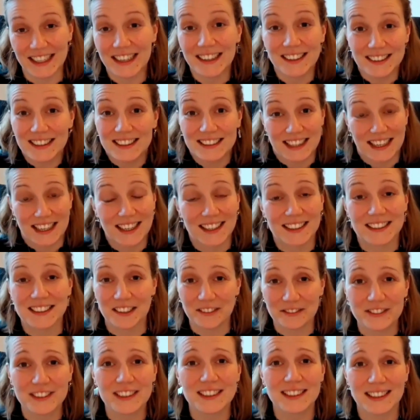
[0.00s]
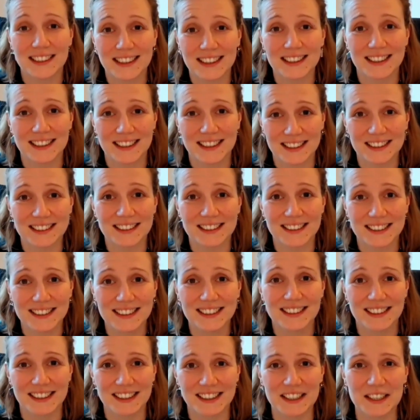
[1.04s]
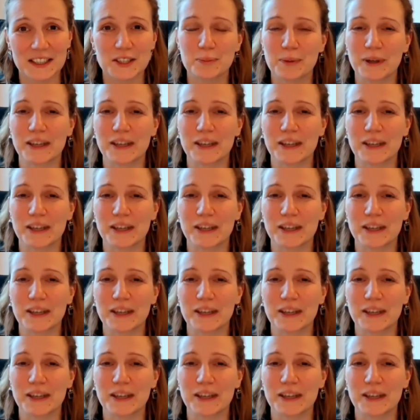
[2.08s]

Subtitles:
Yeah, definitely. It is.